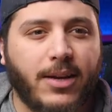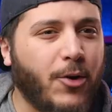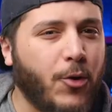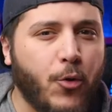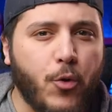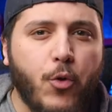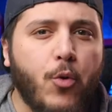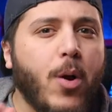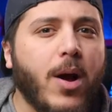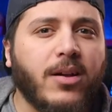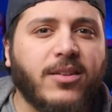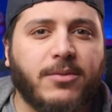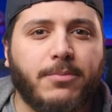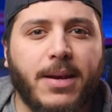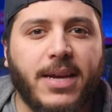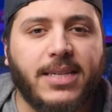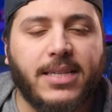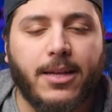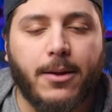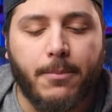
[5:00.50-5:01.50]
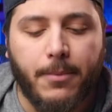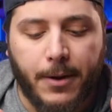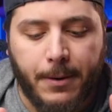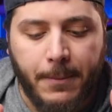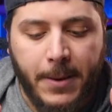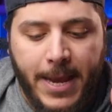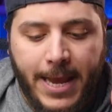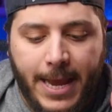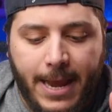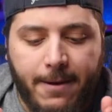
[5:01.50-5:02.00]
I don't know who else makes them,
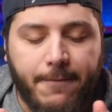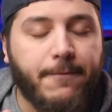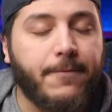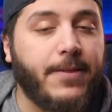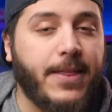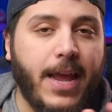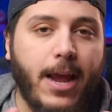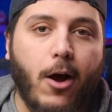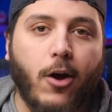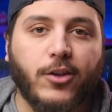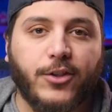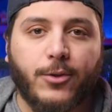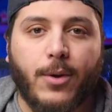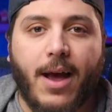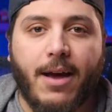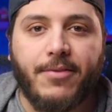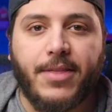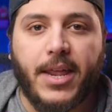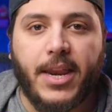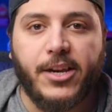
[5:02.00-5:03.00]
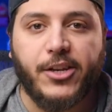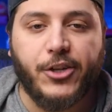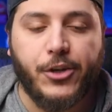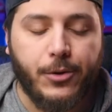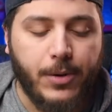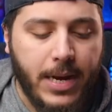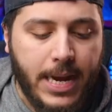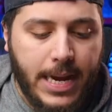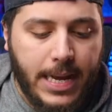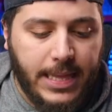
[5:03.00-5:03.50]
but if they also have that
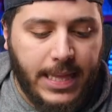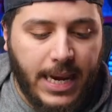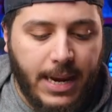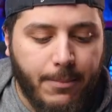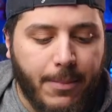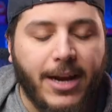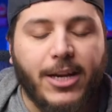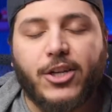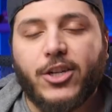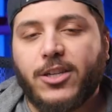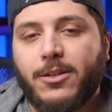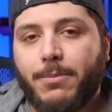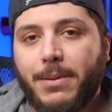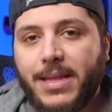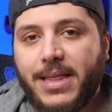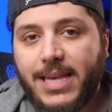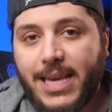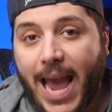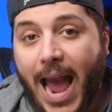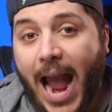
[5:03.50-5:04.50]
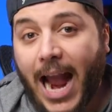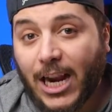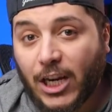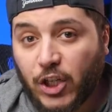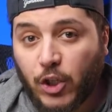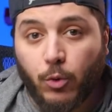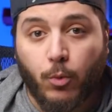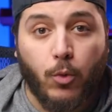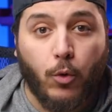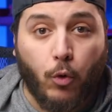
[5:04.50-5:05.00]
issue, then it might just be the
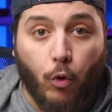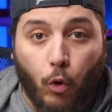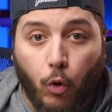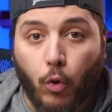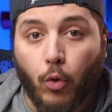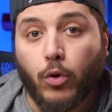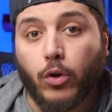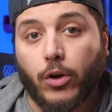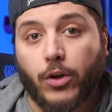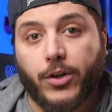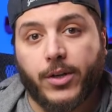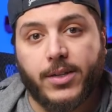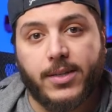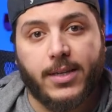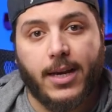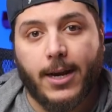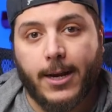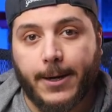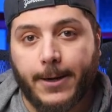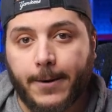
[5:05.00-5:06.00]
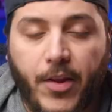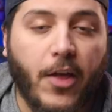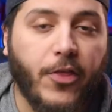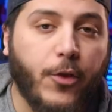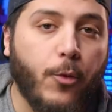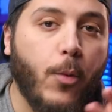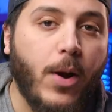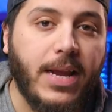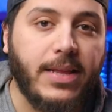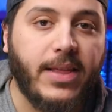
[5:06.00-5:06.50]
actual cooler design,
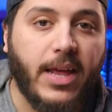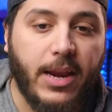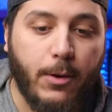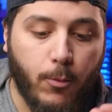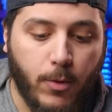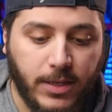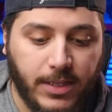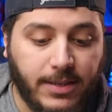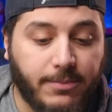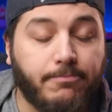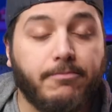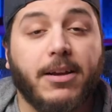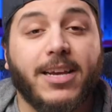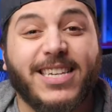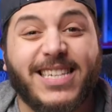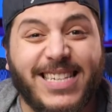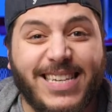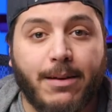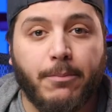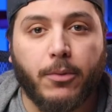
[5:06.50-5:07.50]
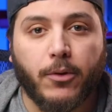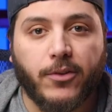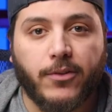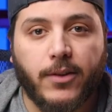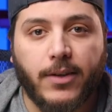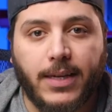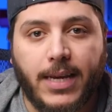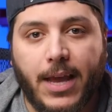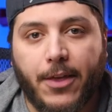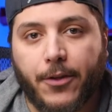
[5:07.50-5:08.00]
not the way that it was assembled
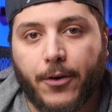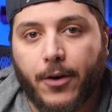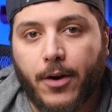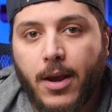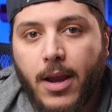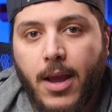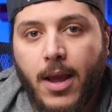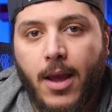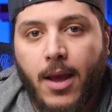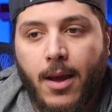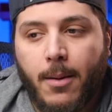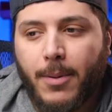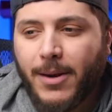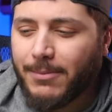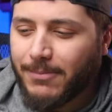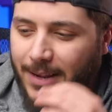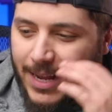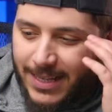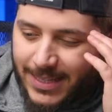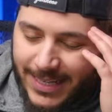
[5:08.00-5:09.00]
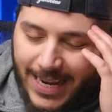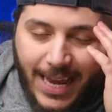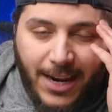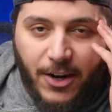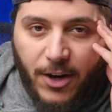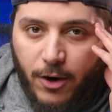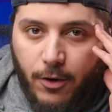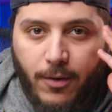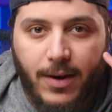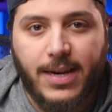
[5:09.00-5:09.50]
together. But it's
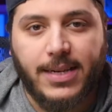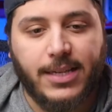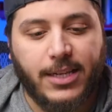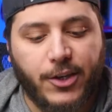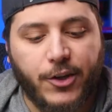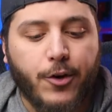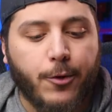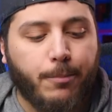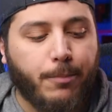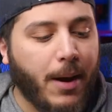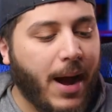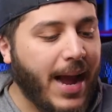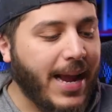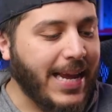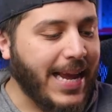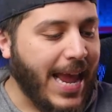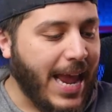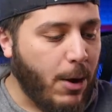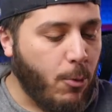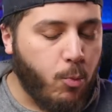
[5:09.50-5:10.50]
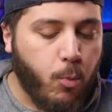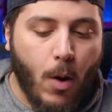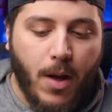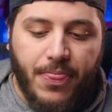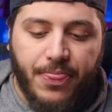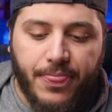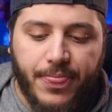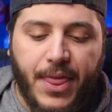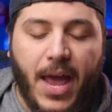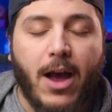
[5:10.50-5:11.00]
kind of crazy. You're buying a
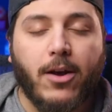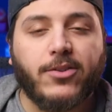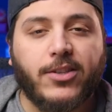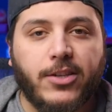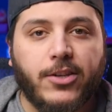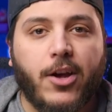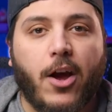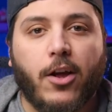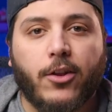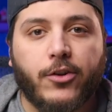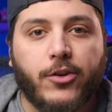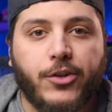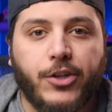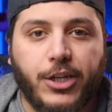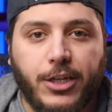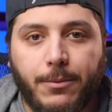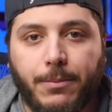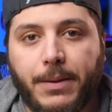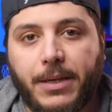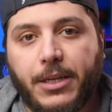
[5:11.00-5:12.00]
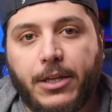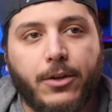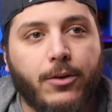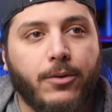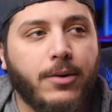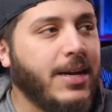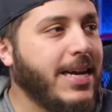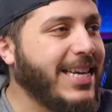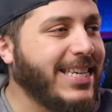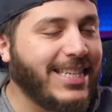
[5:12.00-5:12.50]
$1,000
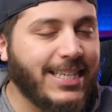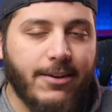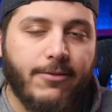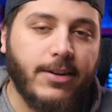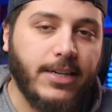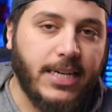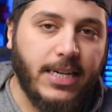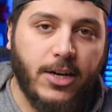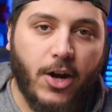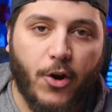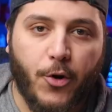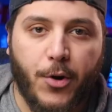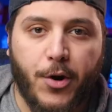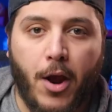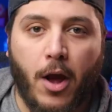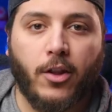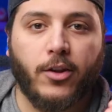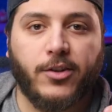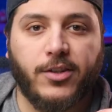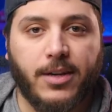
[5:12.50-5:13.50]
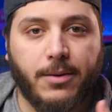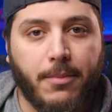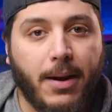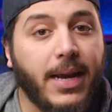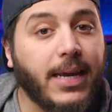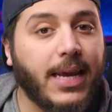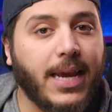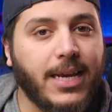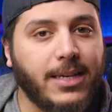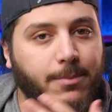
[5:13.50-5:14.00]
GPU, $1,700 in
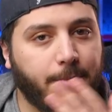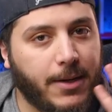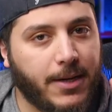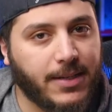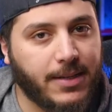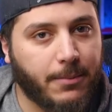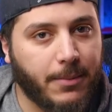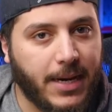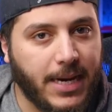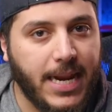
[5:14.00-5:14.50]
my case because I'm